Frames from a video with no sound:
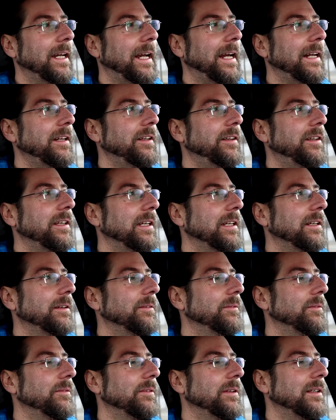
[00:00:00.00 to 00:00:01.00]

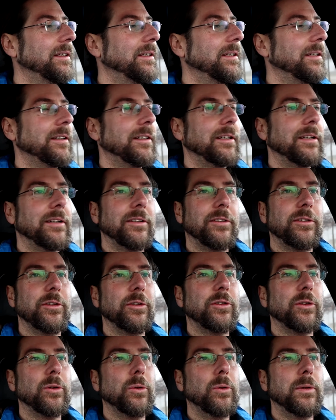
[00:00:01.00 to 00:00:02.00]
anything
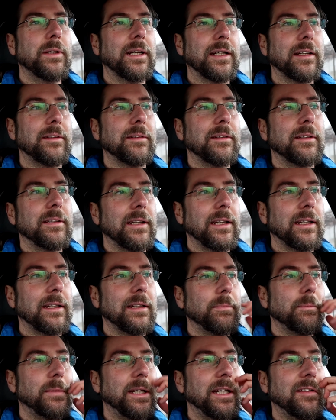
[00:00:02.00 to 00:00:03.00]
to do
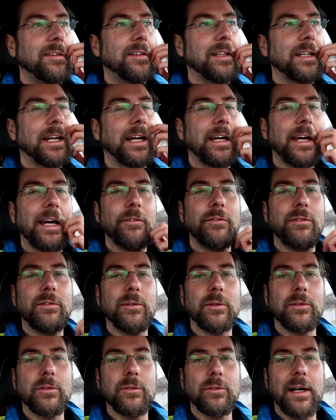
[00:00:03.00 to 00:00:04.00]
that means that I have
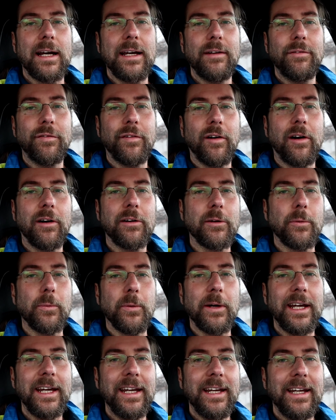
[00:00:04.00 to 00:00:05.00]
to drive far
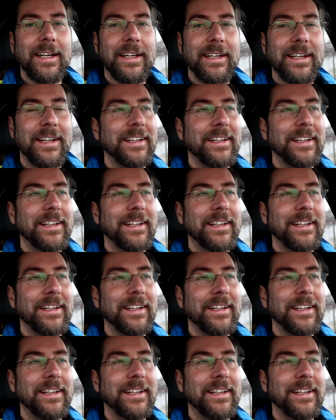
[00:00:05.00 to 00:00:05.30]
away.